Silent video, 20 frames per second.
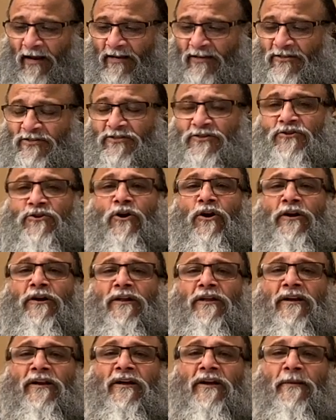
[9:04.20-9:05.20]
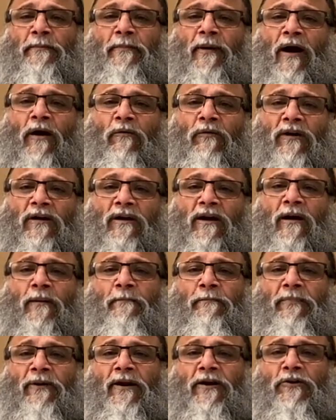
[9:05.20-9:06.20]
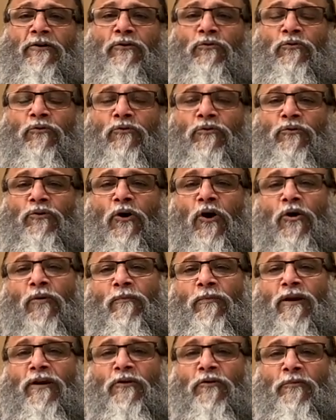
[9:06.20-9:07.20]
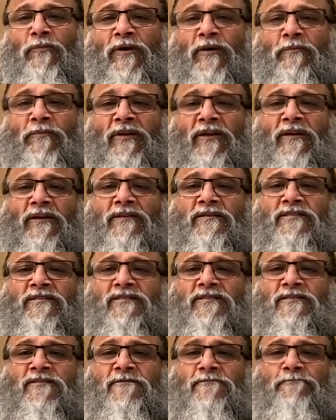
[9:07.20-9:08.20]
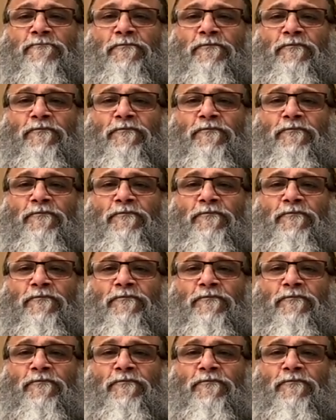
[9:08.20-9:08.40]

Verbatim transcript: extraordinary power compared to normal human beings,